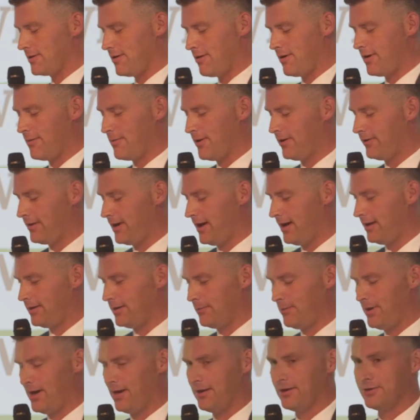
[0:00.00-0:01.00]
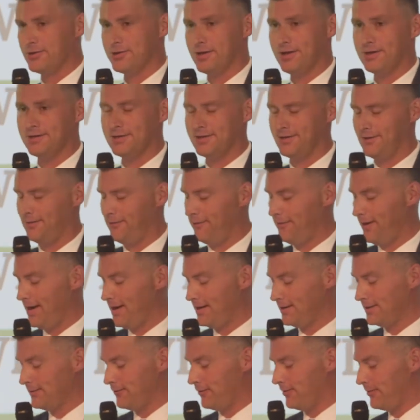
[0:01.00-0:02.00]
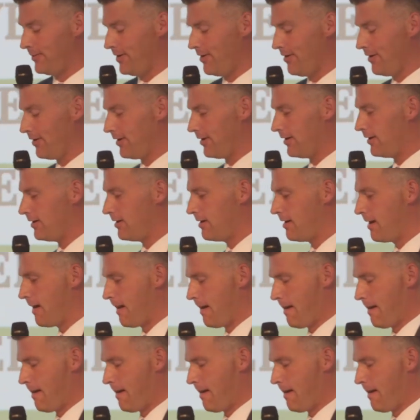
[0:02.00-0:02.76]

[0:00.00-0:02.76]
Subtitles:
Sorry about that. Apologize in advance for America.